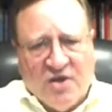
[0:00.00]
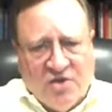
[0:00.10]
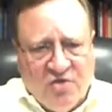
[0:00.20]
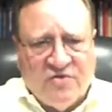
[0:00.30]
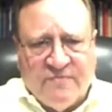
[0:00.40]

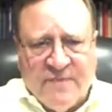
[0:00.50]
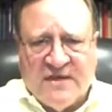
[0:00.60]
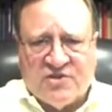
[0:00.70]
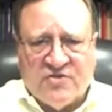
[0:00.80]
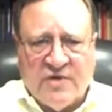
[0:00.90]
youth
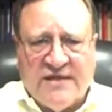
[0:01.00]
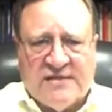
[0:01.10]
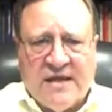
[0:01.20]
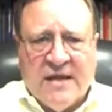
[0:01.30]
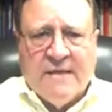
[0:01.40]

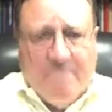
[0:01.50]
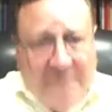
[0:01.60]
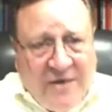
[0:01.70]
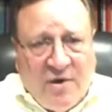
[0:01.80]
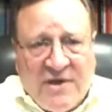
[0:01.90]
ministries,
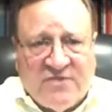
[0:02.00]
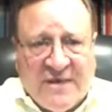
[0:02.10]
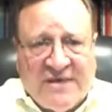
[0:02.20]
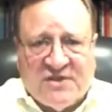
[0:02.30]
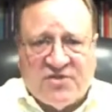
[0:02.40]
marriage
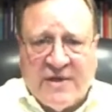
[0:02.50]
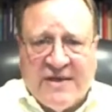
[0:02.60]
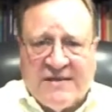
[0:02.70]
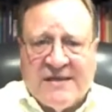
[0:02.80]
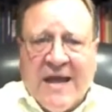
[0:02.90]

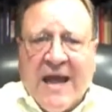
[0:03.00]
ministries.